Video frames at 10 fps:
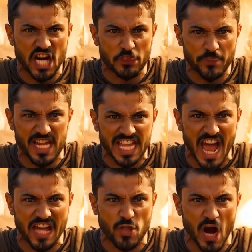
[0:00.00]
"Who are
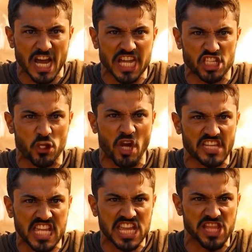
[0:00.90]
you?"
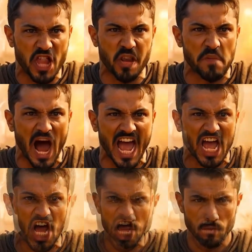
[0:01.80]
Benzi
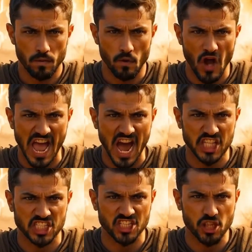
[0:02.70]
asked, struggling.